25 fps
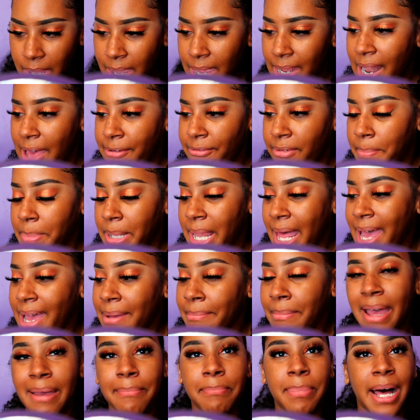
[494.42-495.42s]
And I've
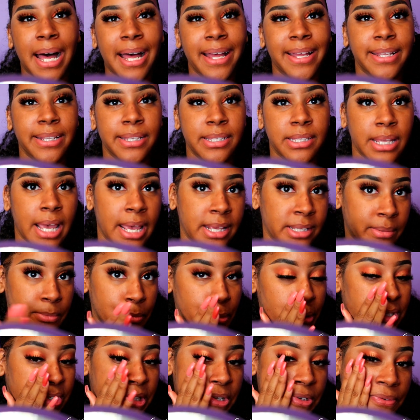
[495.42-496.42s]
applied my Pond's as a
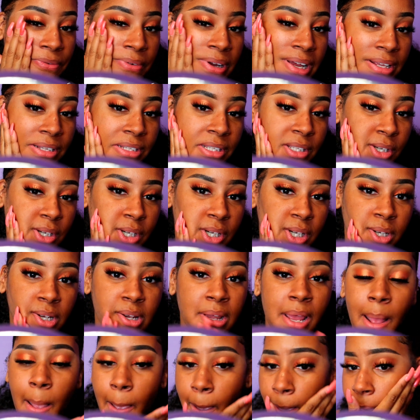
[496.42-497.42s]
moisturizer.
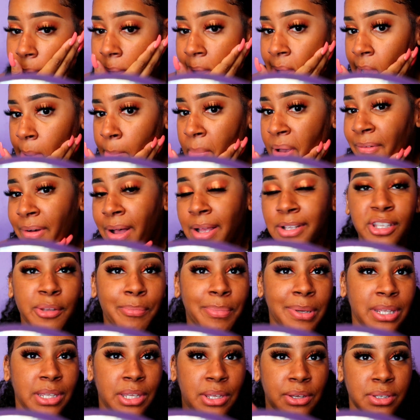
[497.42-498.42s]
I've also
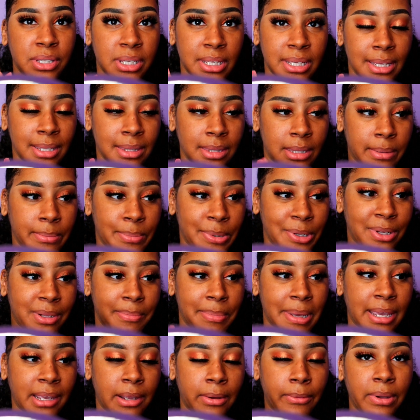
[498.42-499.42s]
been using the Beauty
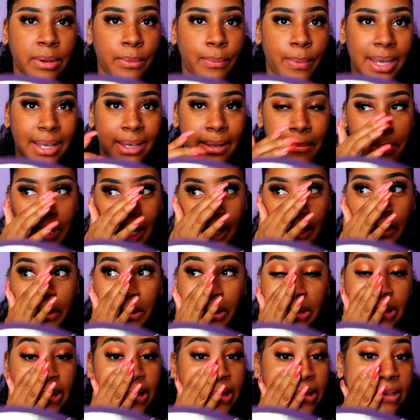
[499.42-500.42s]
Bakery Wake and Bake
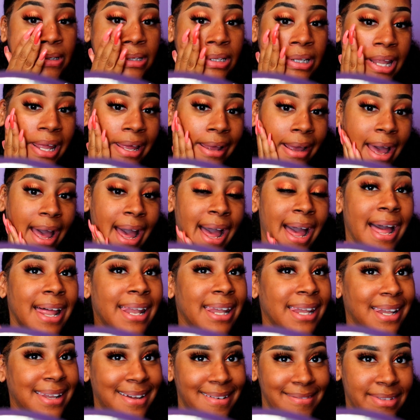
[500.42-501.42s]
oil. Like, I
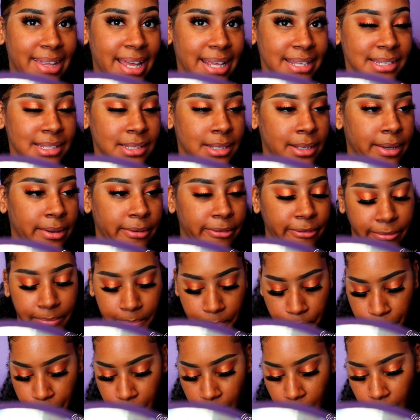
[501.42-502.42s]
love that stuff.
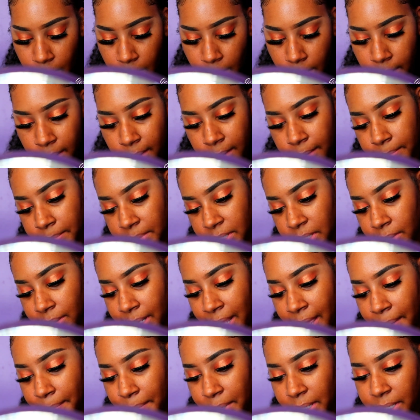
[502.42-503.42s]
So
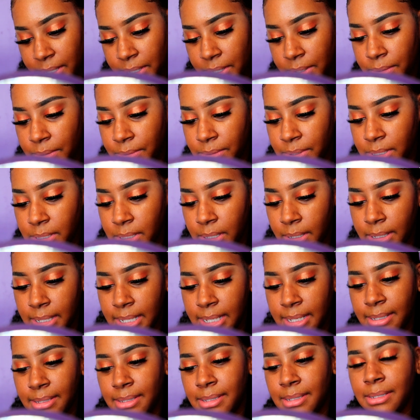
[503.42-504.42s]
now I'm going to use the
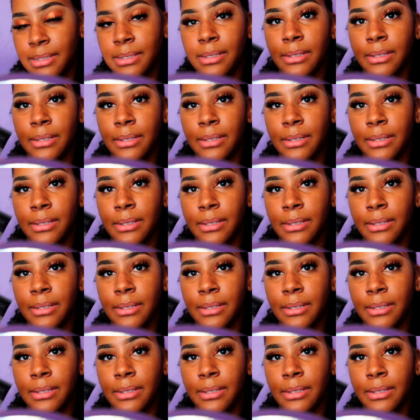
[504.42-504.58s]
NYX